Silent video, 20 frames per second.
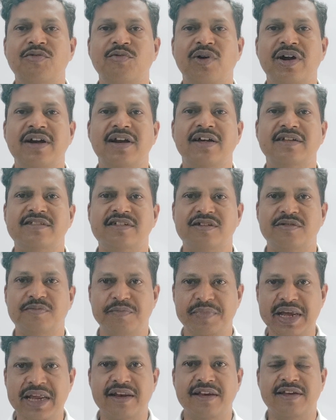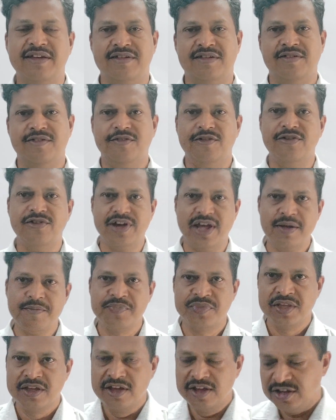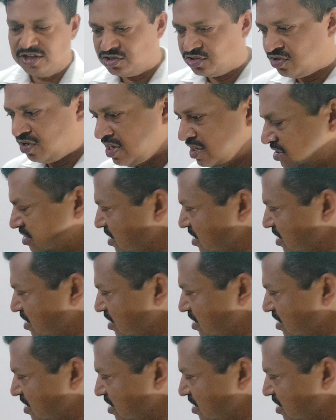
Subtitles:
What does it mean? Okay. So let's